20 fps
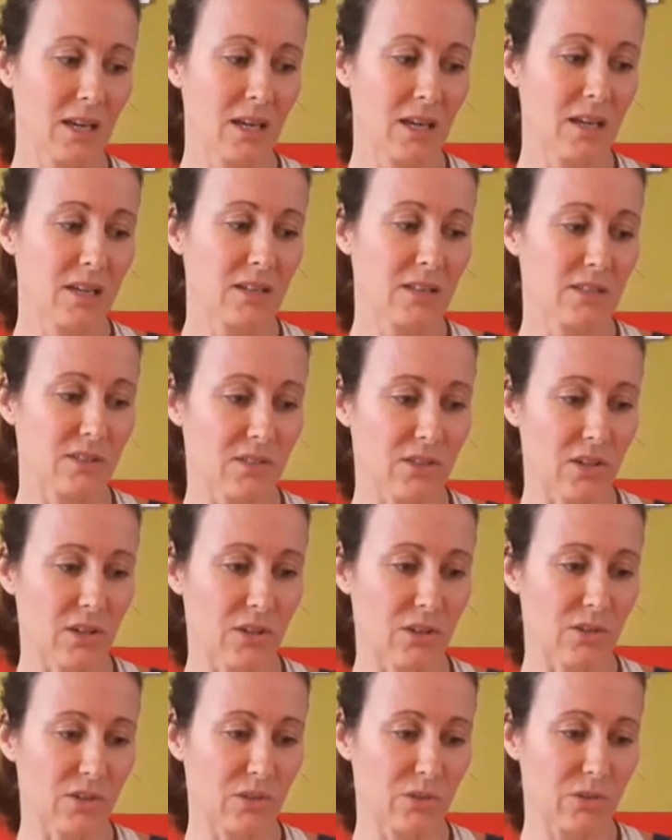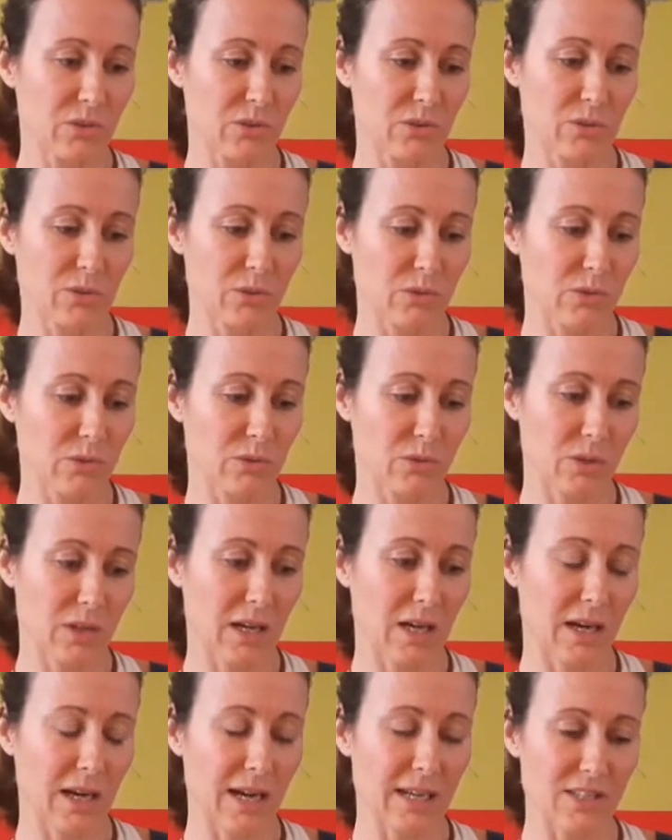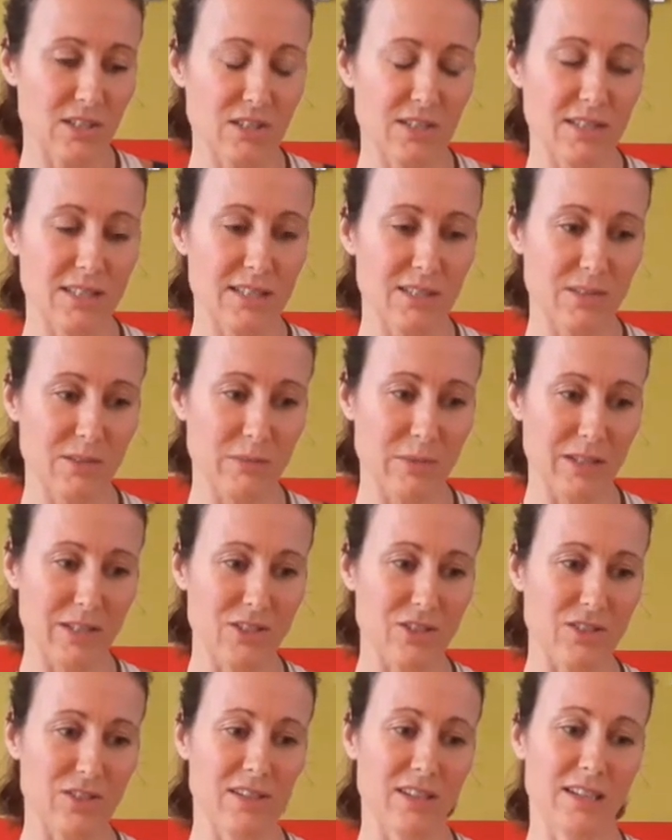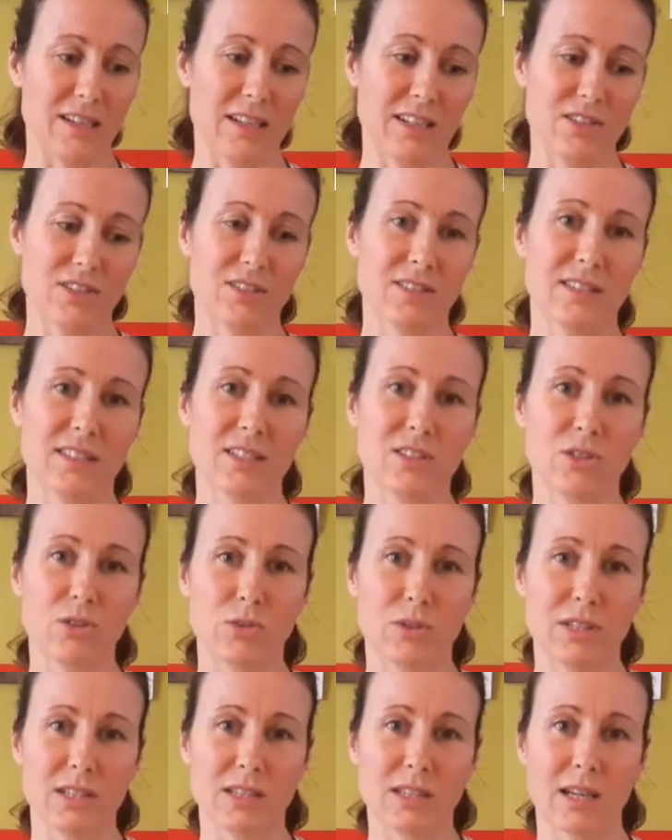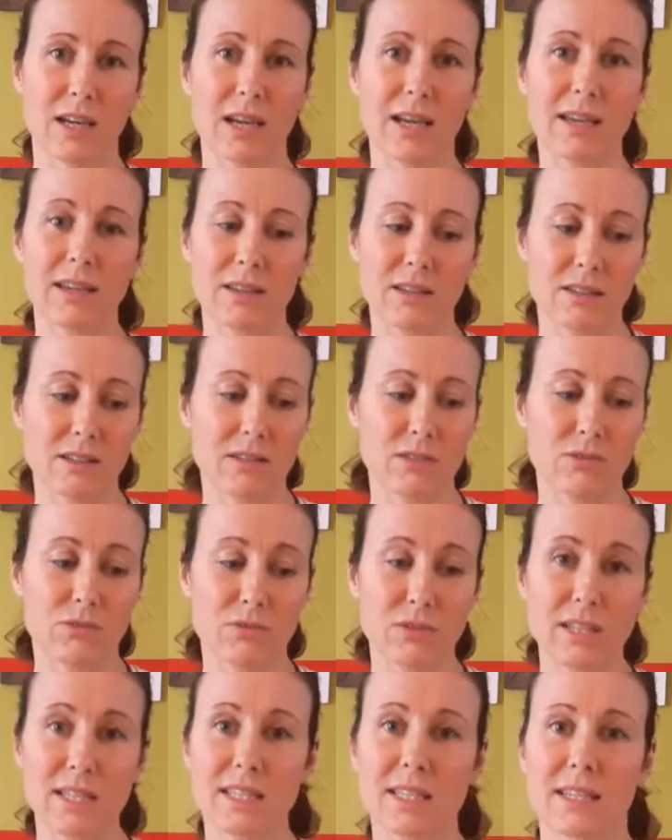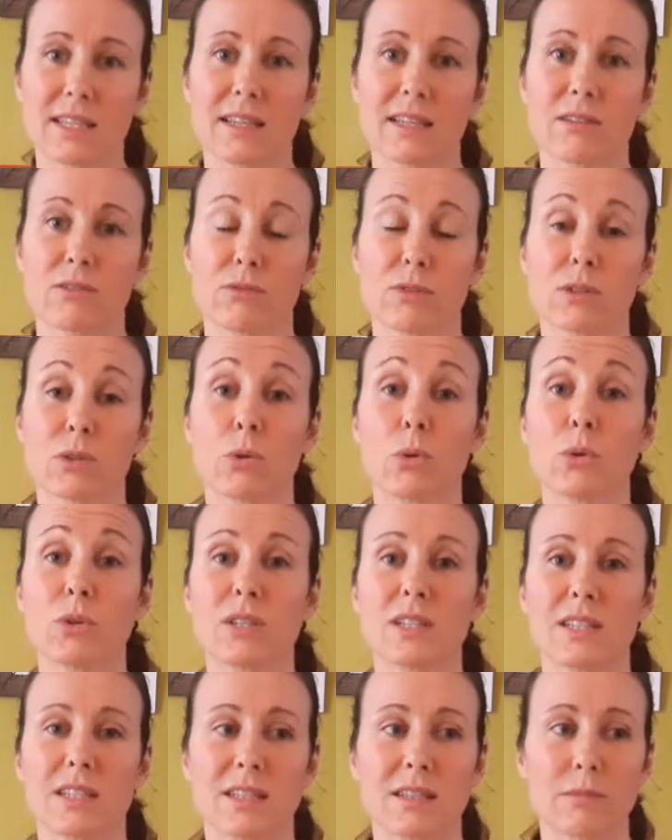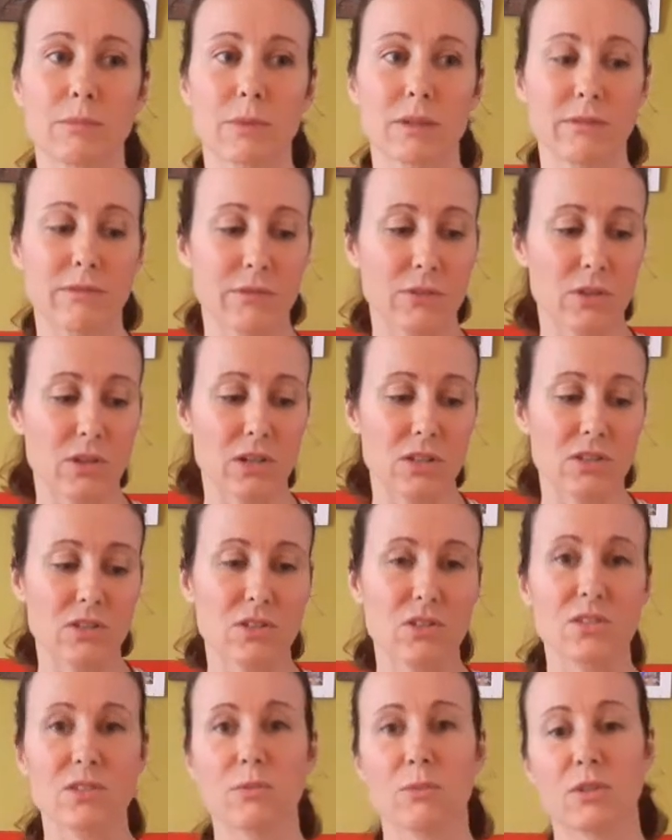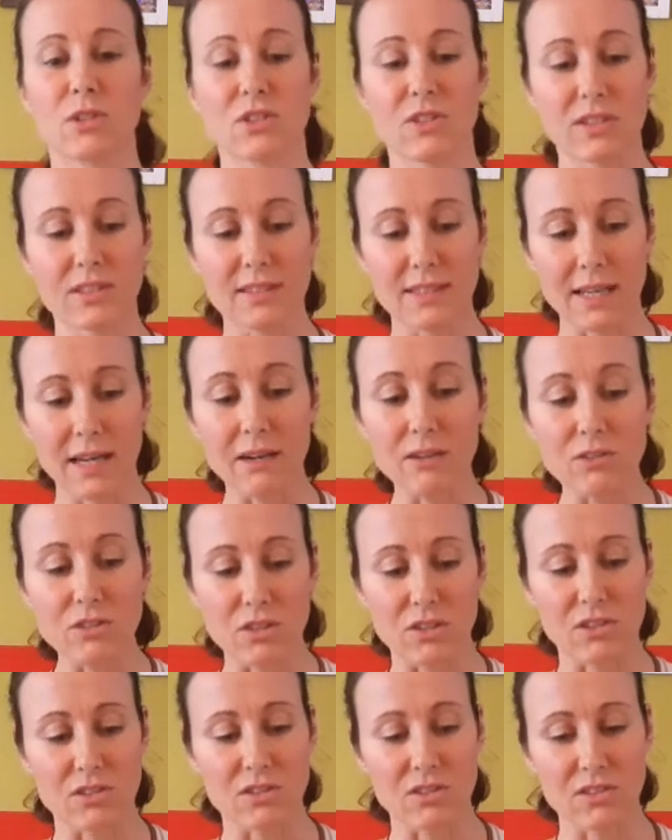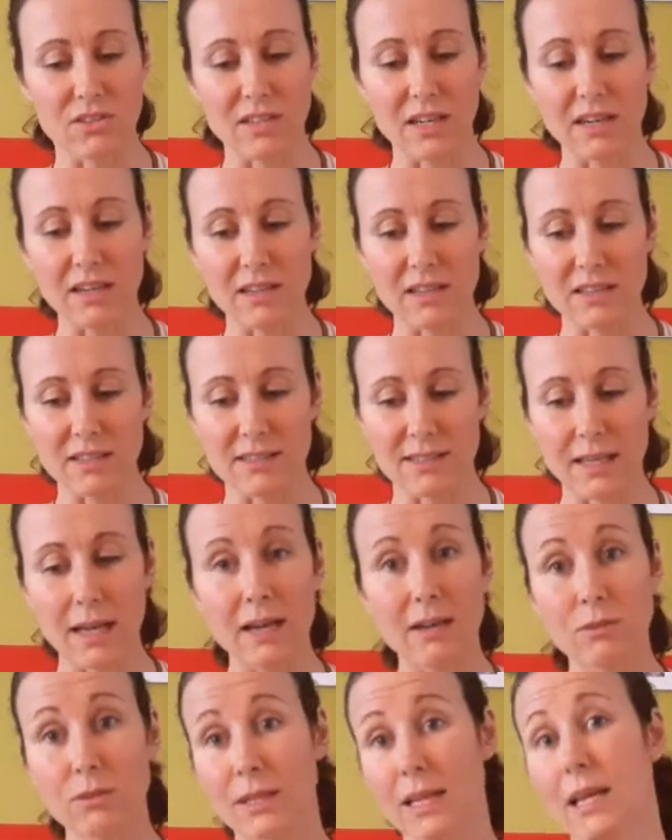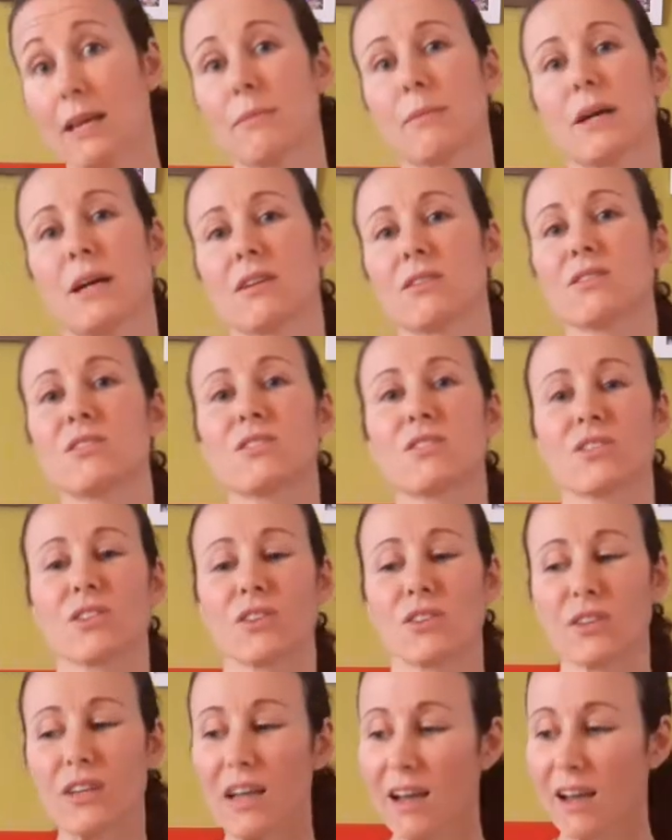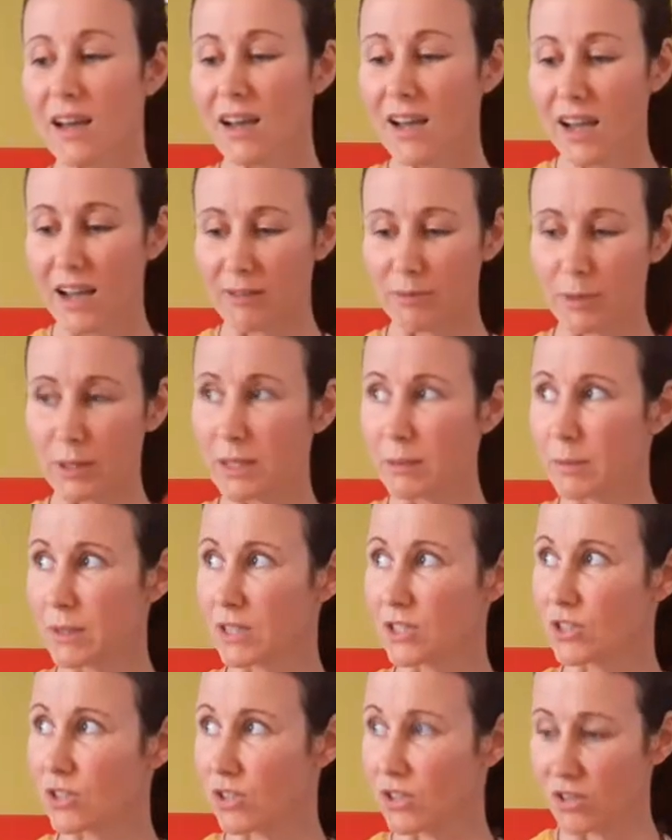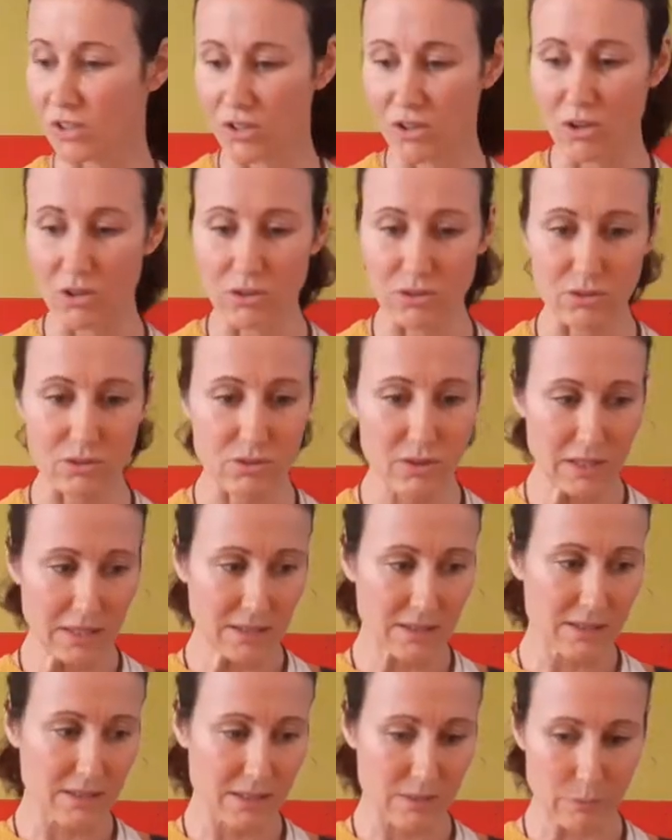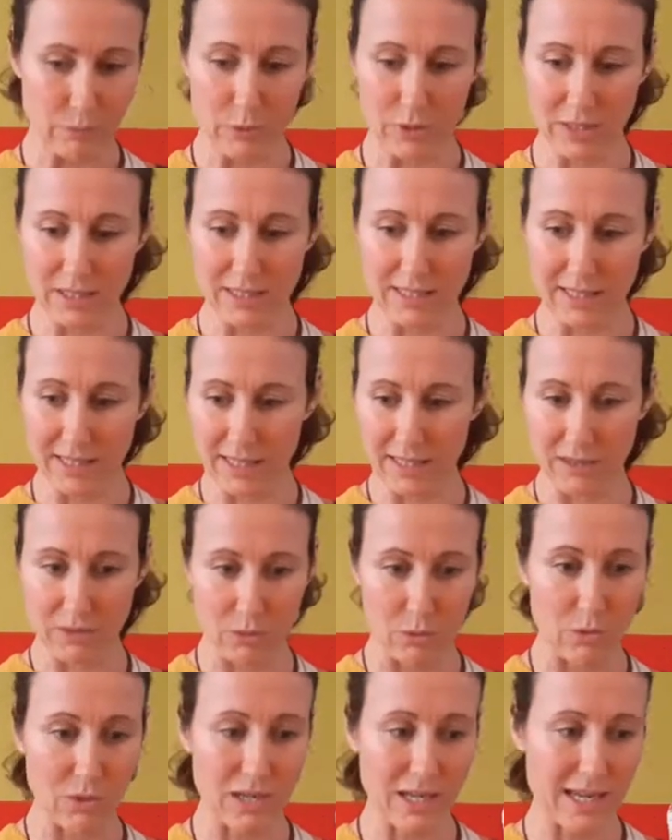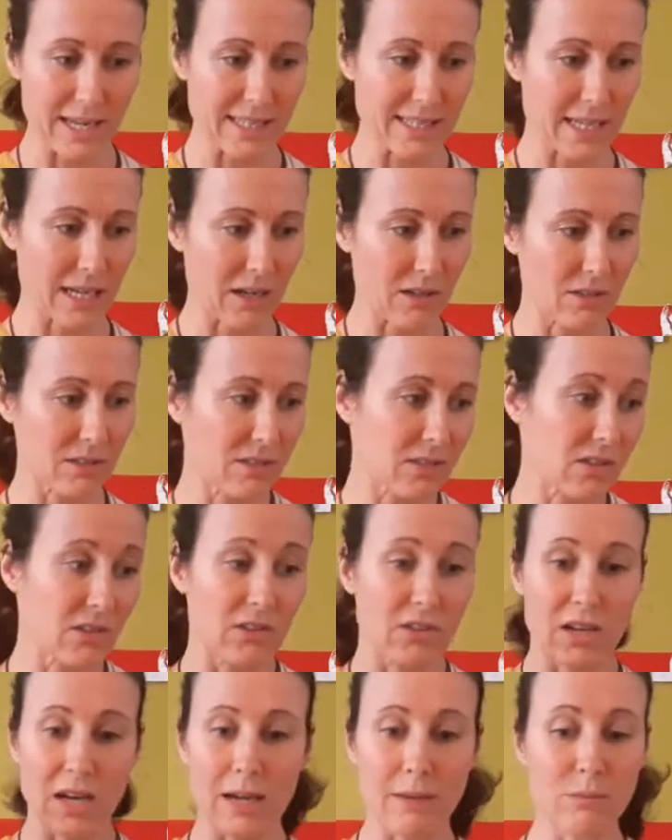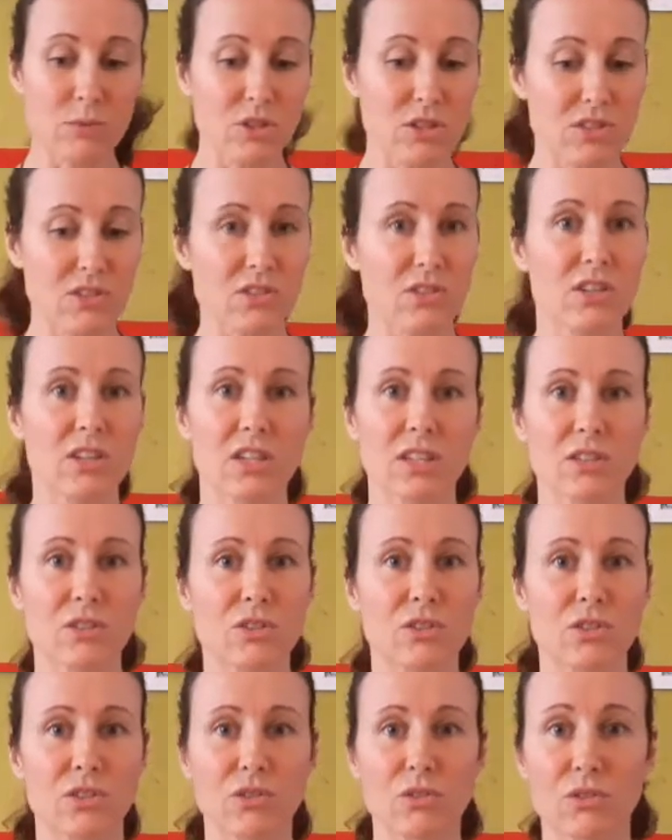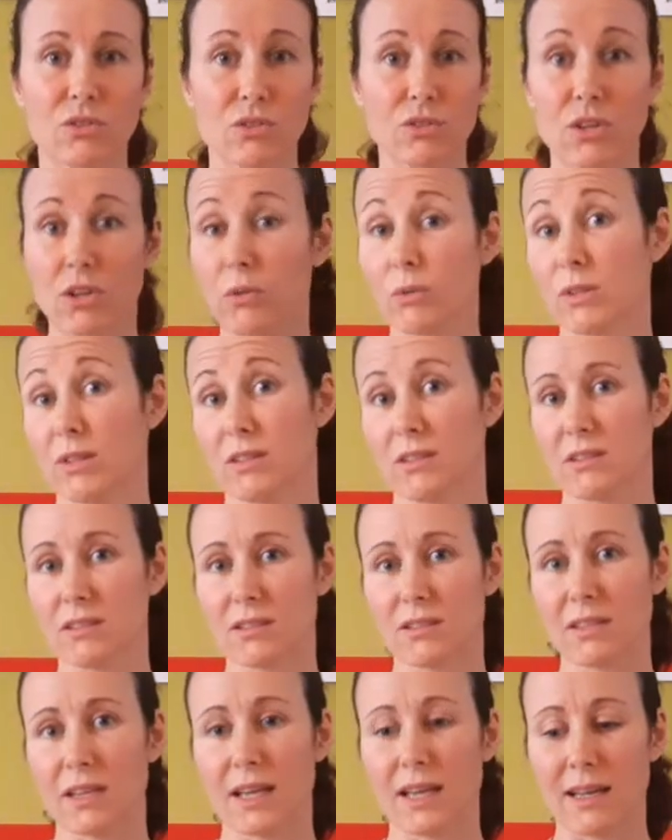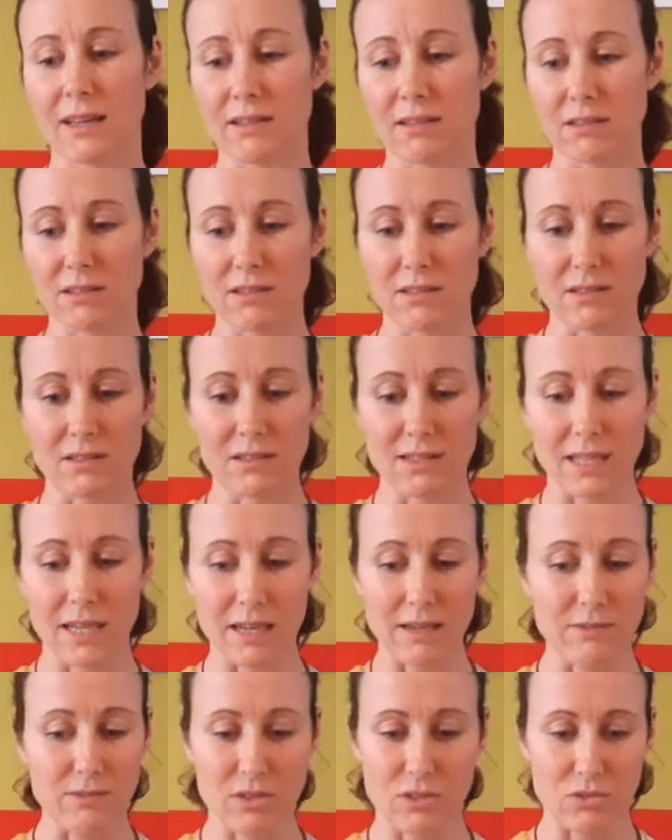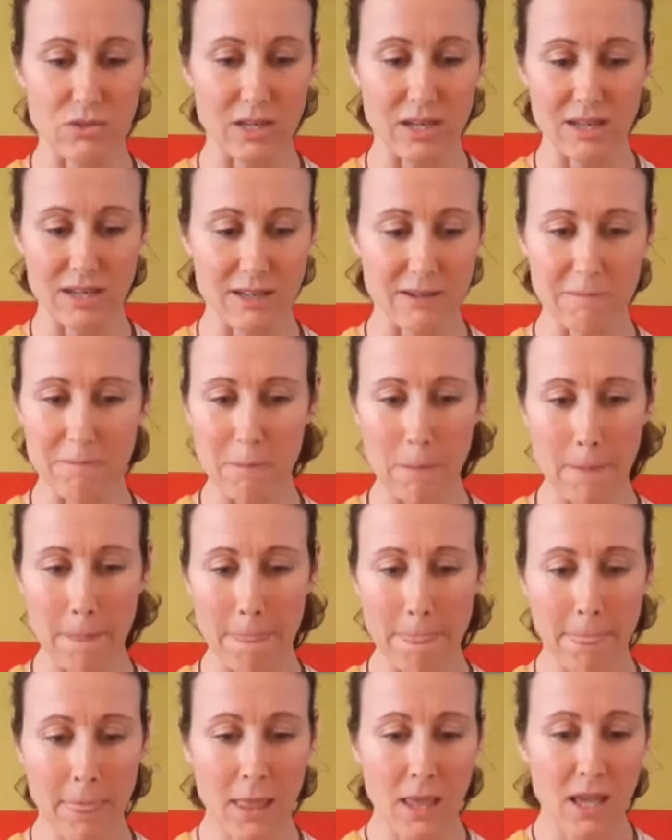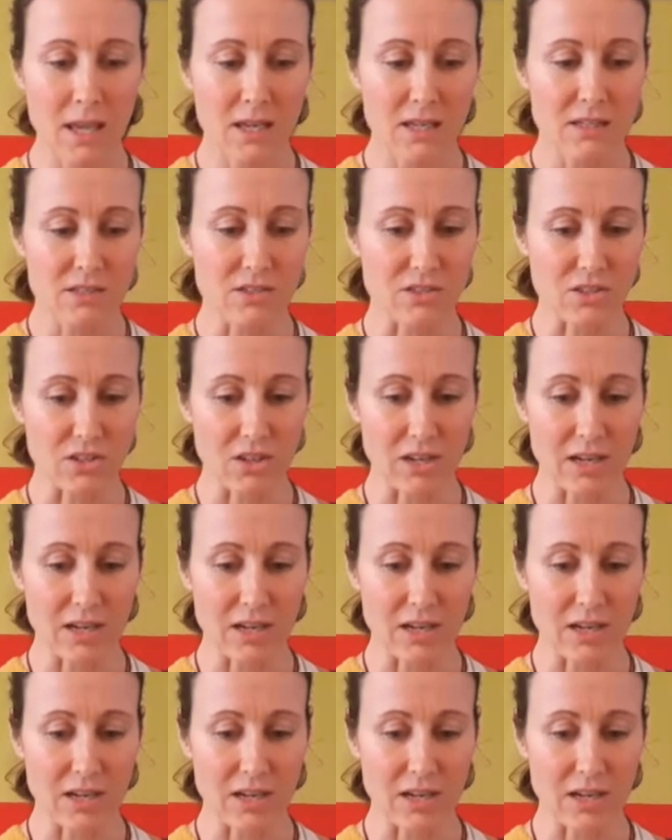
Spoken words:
So I just need to mention that I just did your entire reading, recorded it, but forgot to switch the sound on, so none of the sound came out. So I've pretty much got the whole spread here all laid out. So I'm just going to go with it and dive straight in. So